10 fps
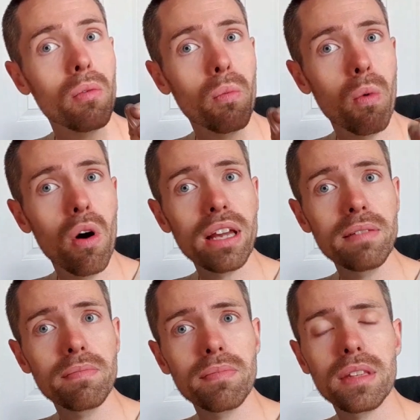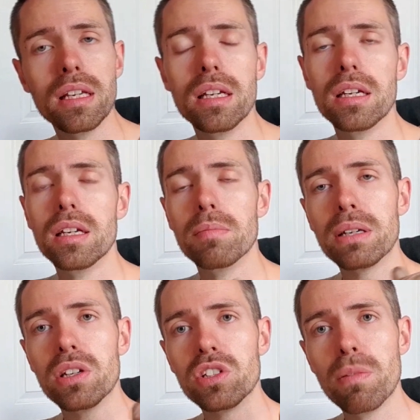Why?
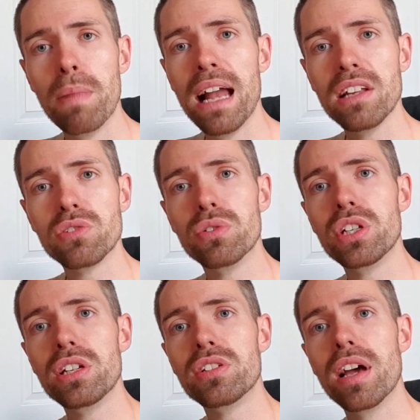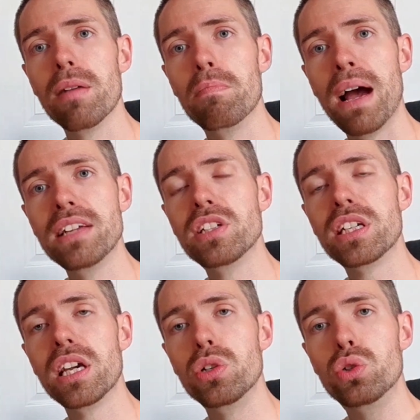Because the ballast resistor
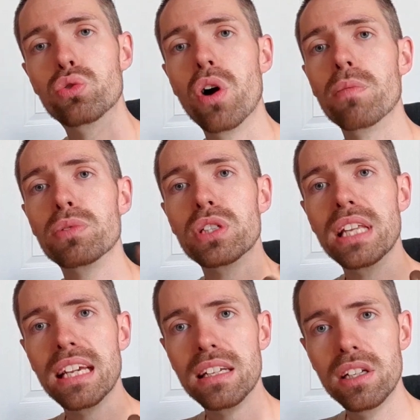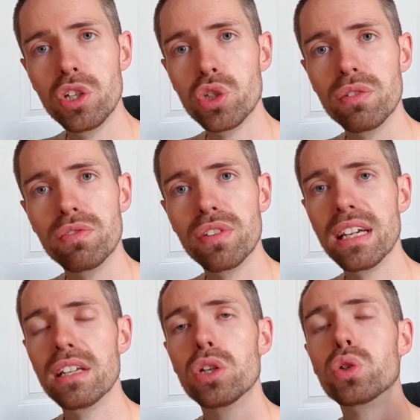basically drops the ignition
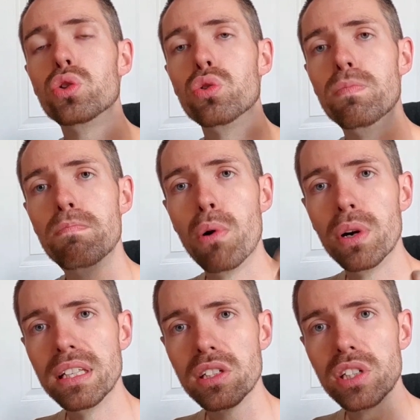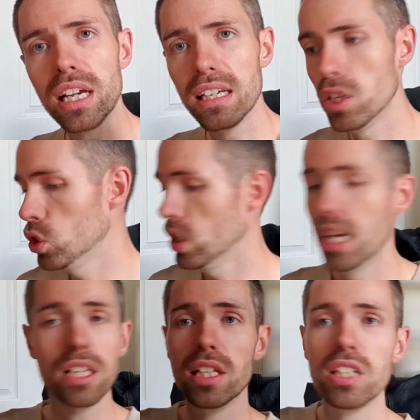feed to points ignition.
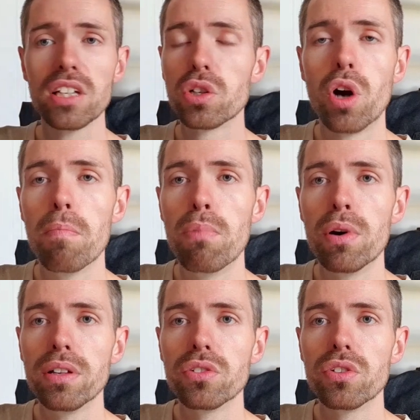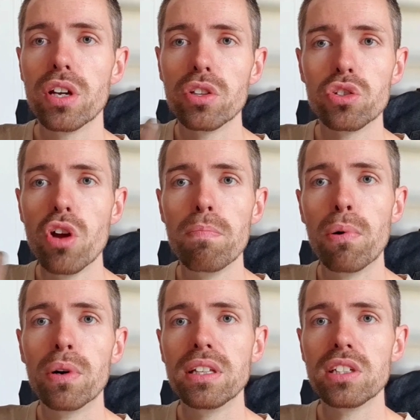This hasn't got points. There's no
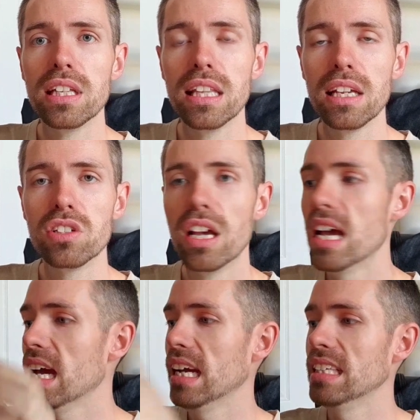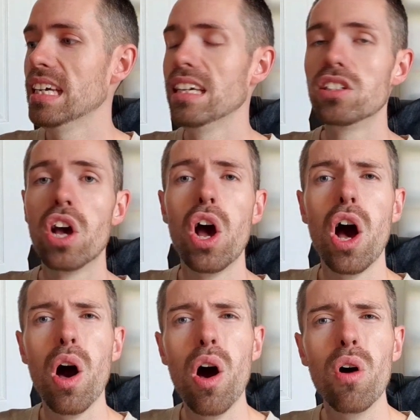points in this. It is
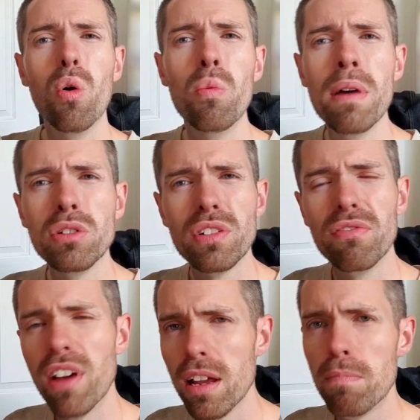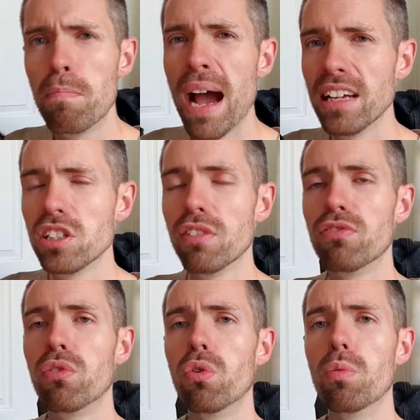almost very basic
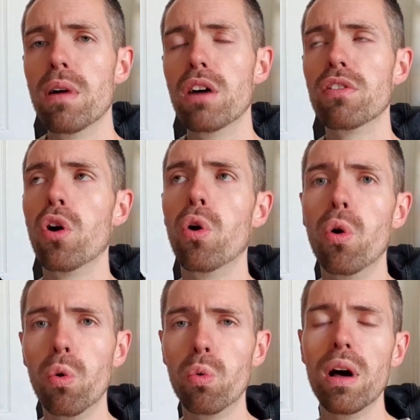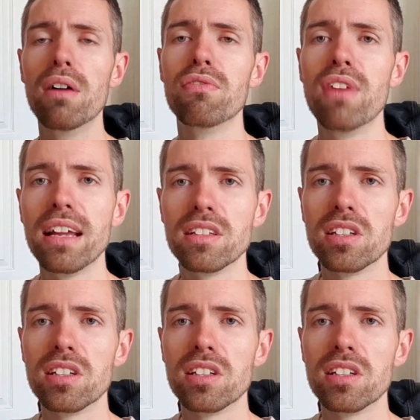form of a Hall effect